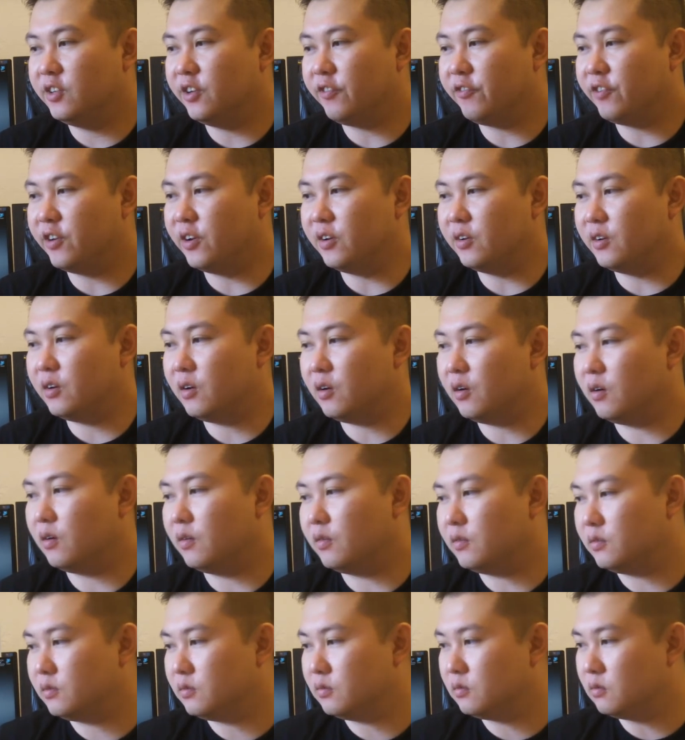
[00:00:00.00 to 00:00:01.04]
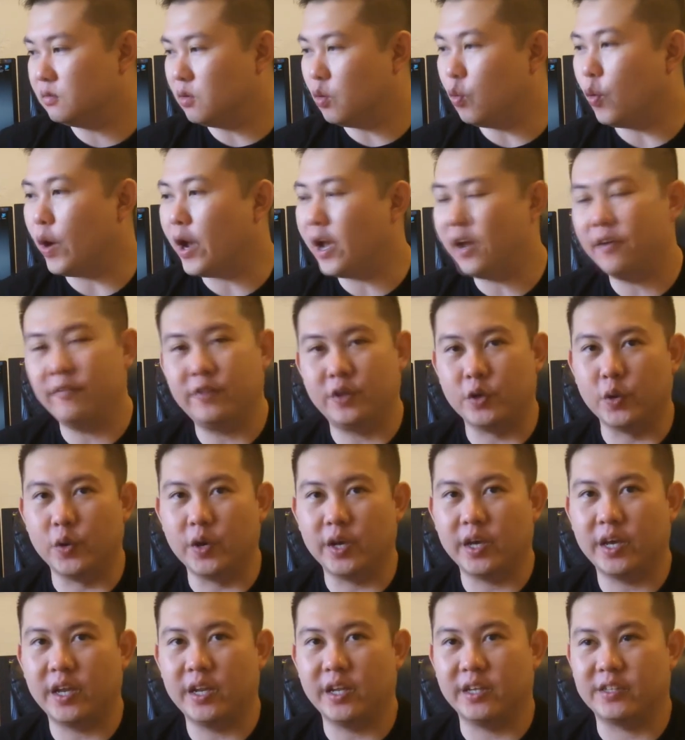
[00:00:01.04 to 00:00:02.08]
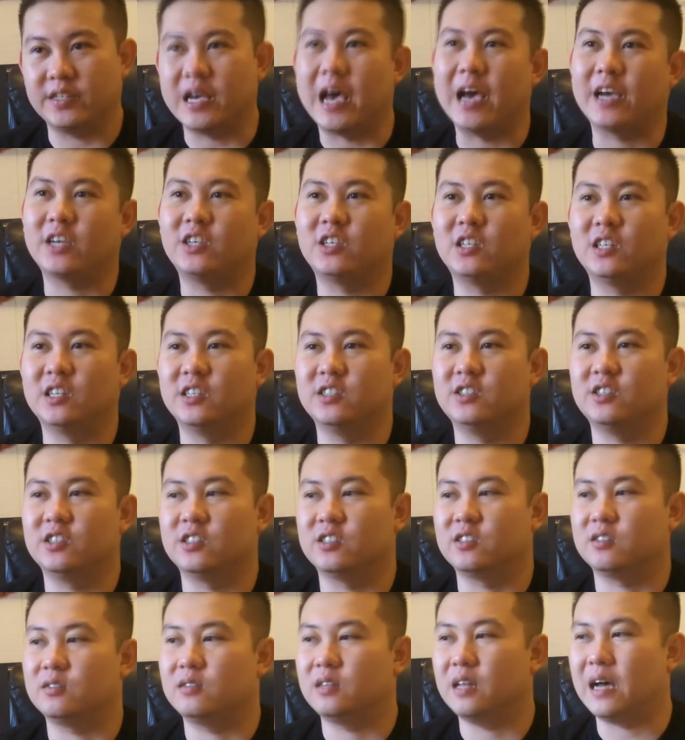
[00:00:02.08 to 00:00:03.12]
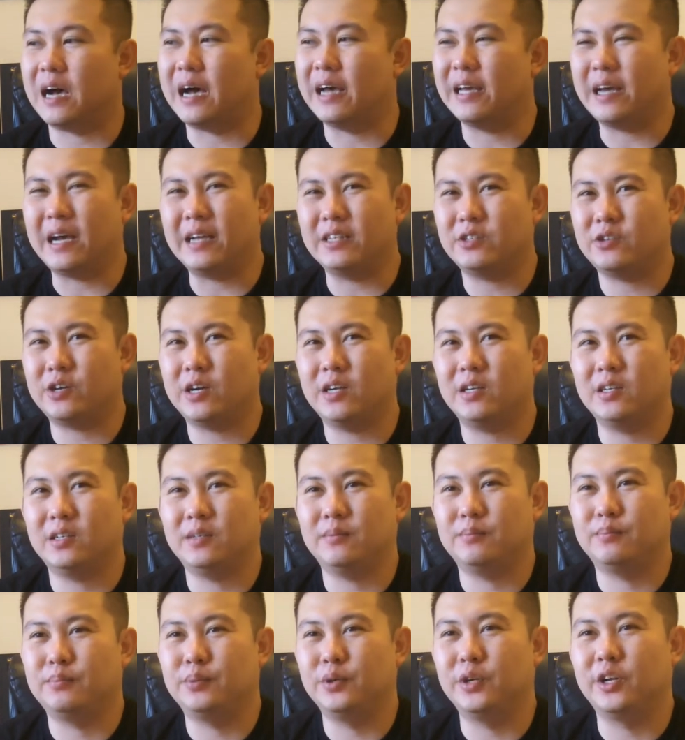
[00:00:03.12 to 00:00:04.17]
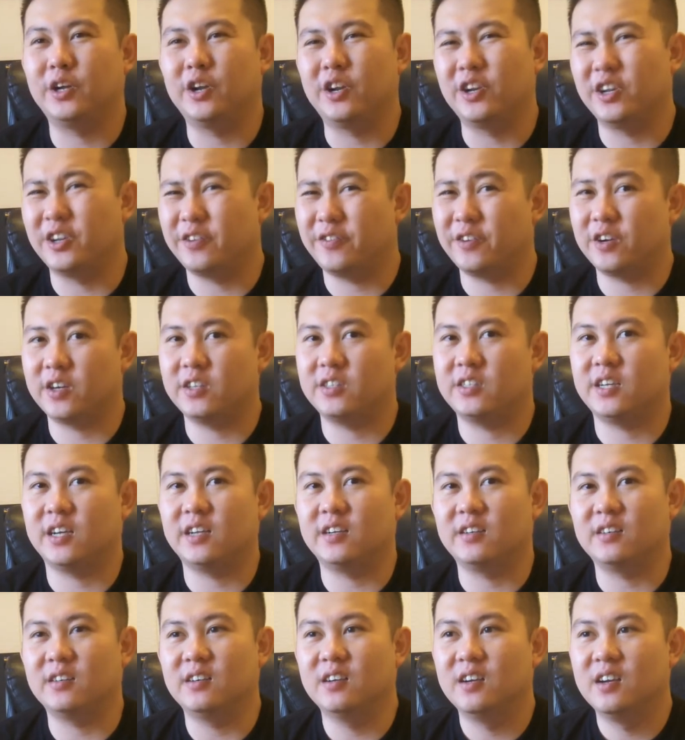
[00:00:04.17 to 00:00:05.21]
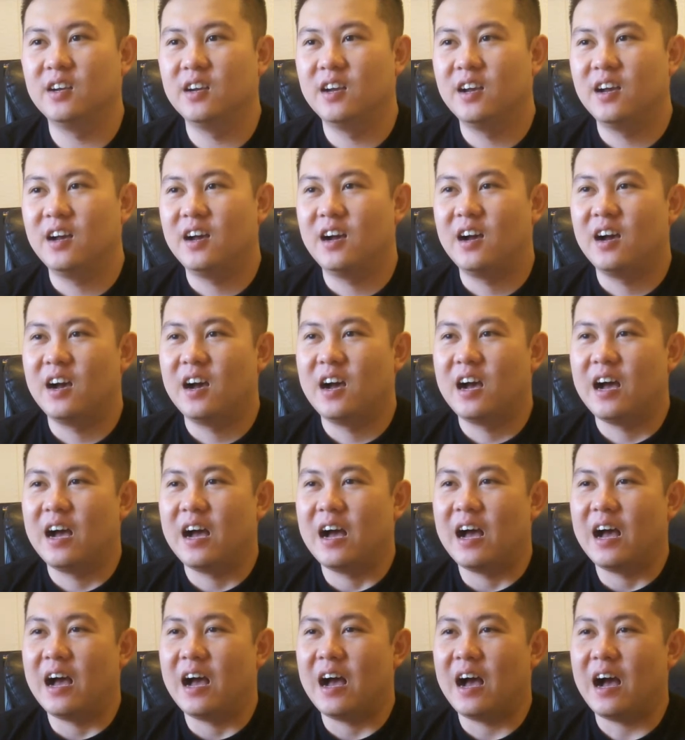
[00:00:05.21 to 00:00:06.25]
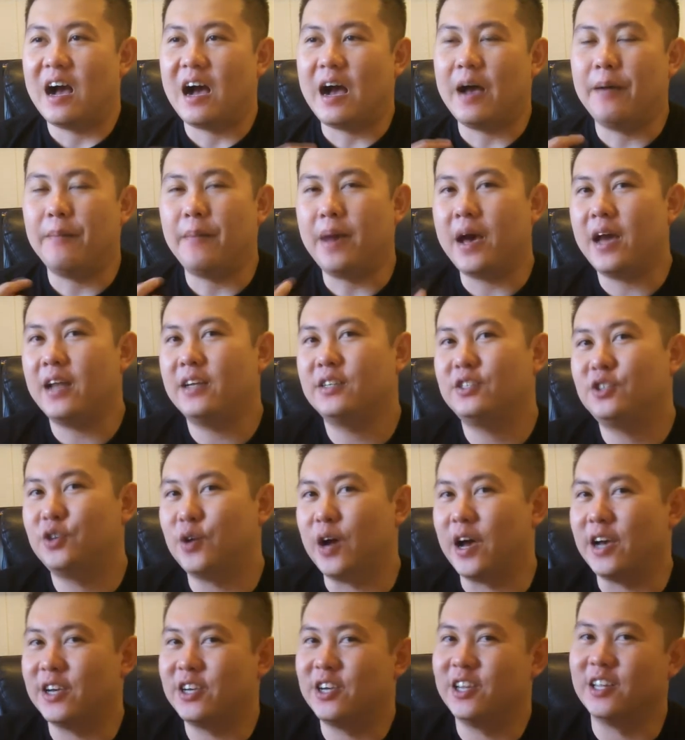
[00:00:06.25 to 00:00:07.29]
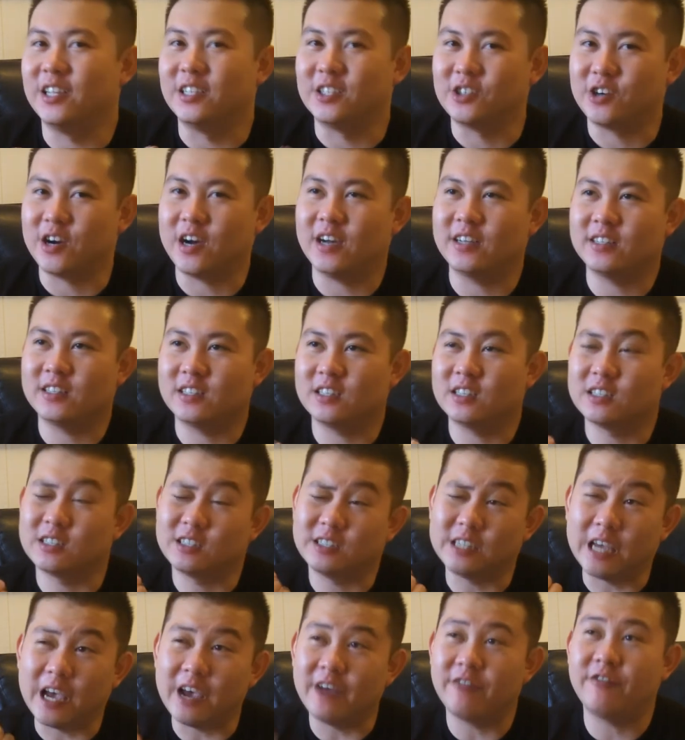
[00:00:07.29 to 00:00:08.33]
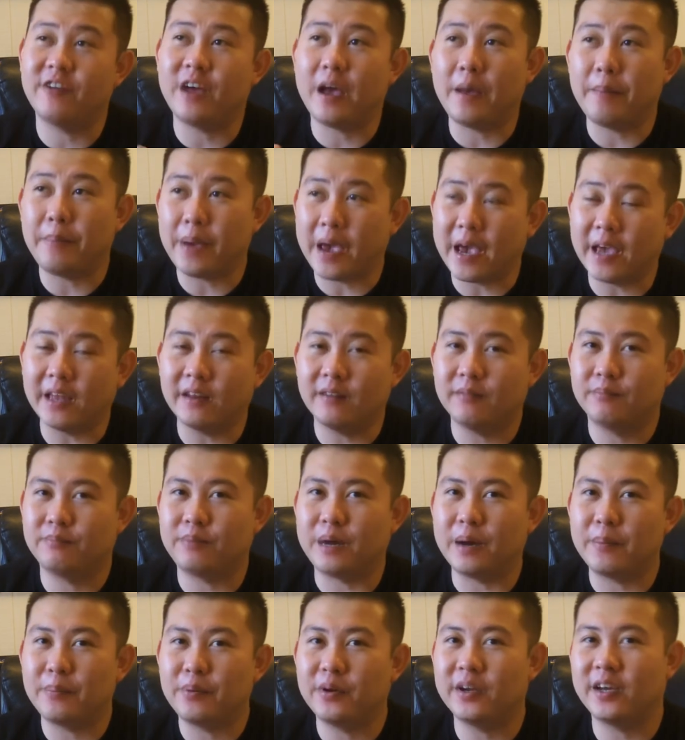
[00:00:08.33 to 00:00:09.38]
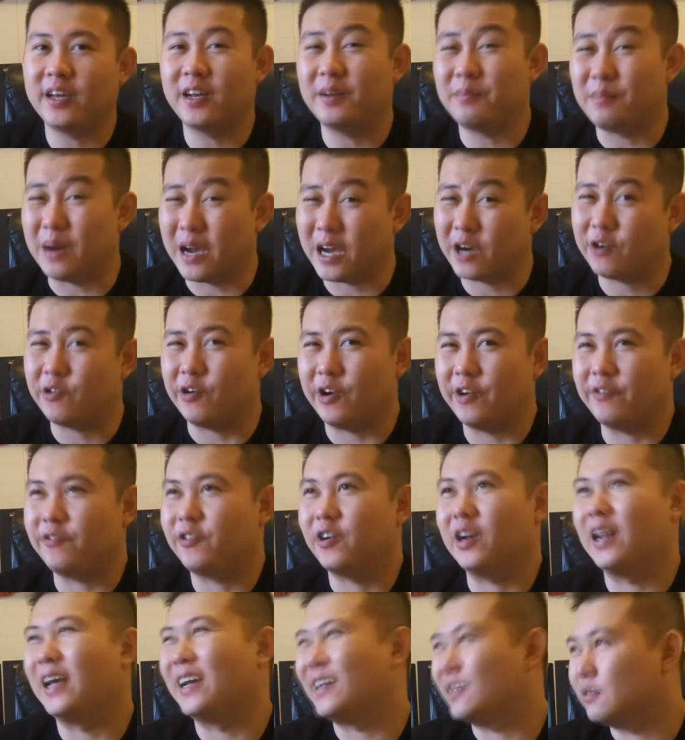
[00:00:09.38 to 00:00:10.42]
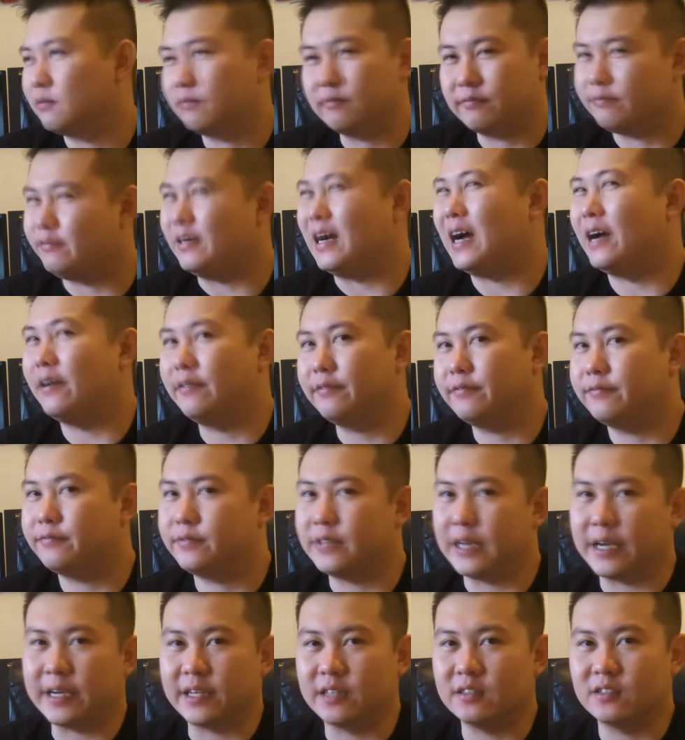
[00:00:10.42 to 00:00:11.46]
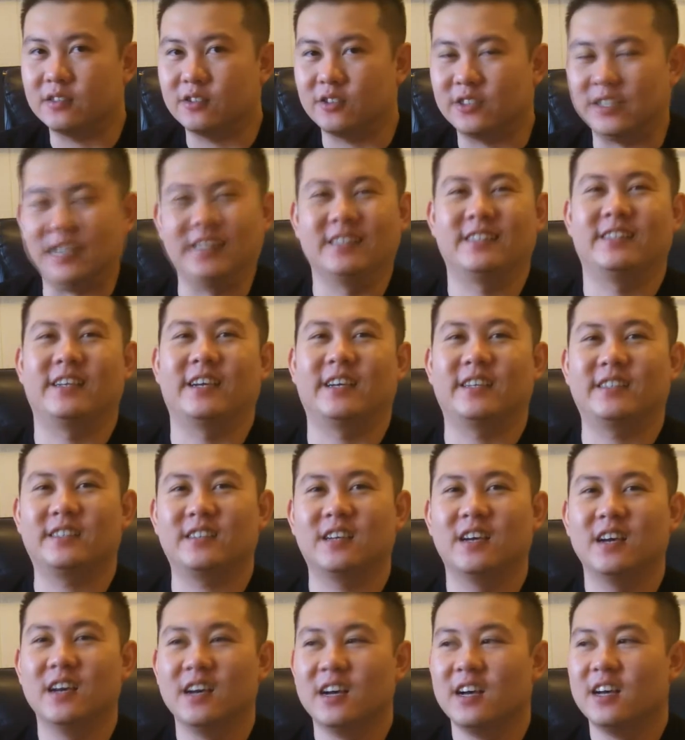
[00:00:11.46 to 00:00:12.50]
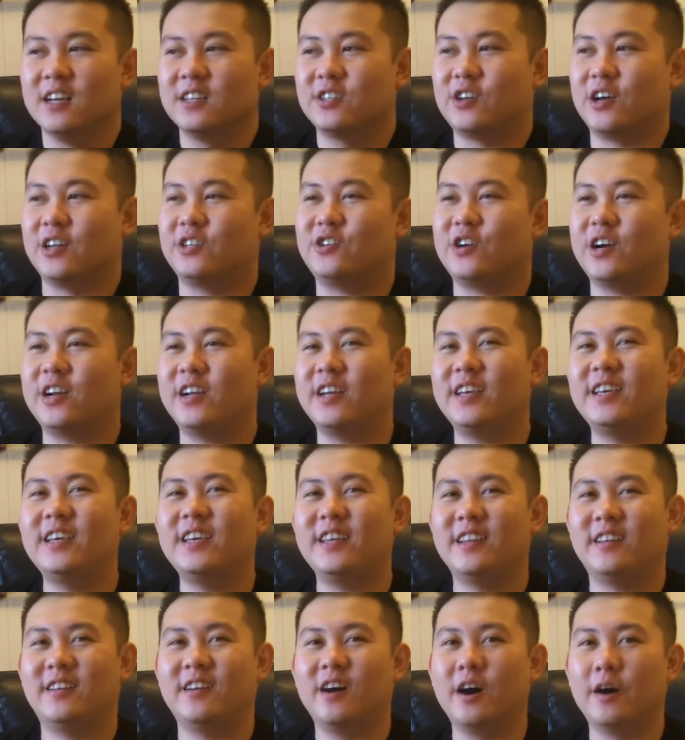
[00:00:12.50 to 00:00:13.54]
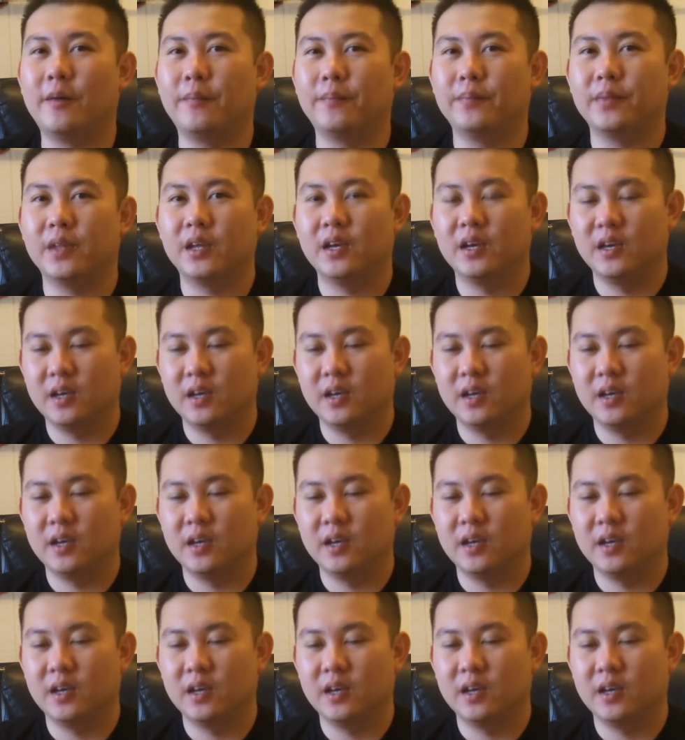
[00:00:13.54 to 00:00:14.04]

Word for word: different way of doing it is actually just, I try to put it on a different container. I managed to actually try to save a paint by putting it in a microwave for like 5 seconds or 10 seconds. So I tried to heat it up